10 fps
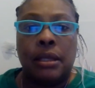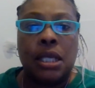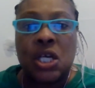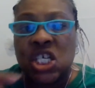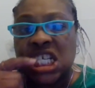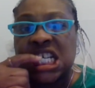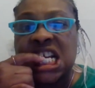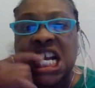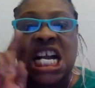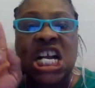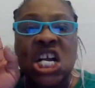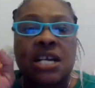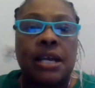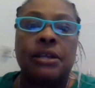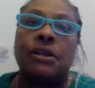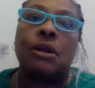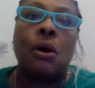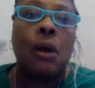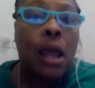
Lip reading: you know, shit crooked, you know,